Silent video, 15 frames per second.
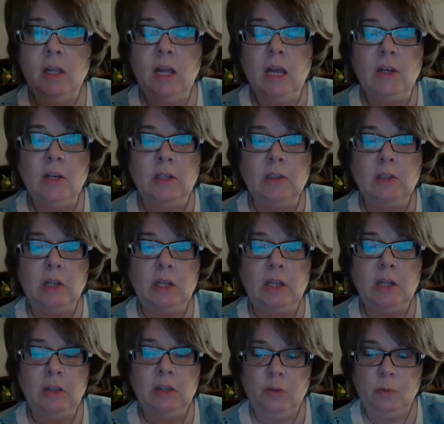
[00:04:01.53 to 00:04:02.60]
And I
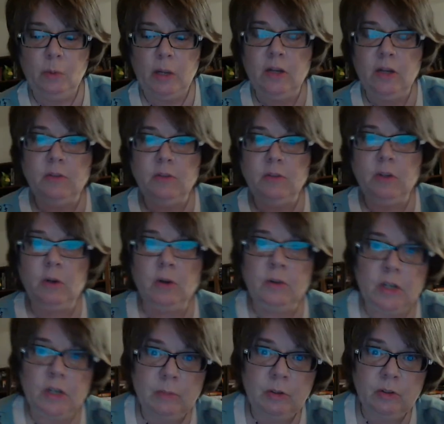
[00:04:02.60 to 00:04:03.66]
like the weight of yarn
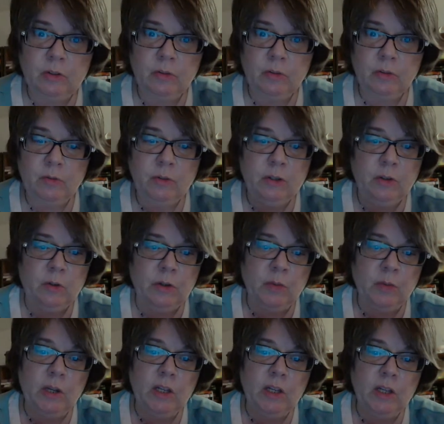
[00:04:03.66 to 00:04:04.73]
that I'm using,
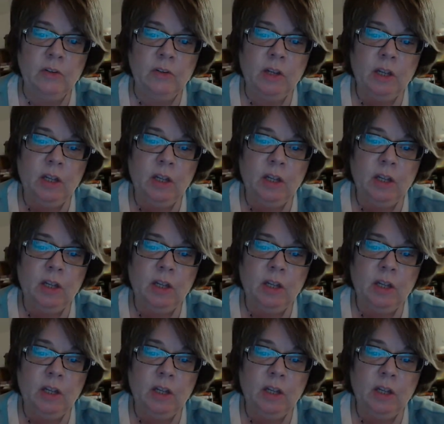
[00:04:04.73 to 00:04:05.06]
fingering weight,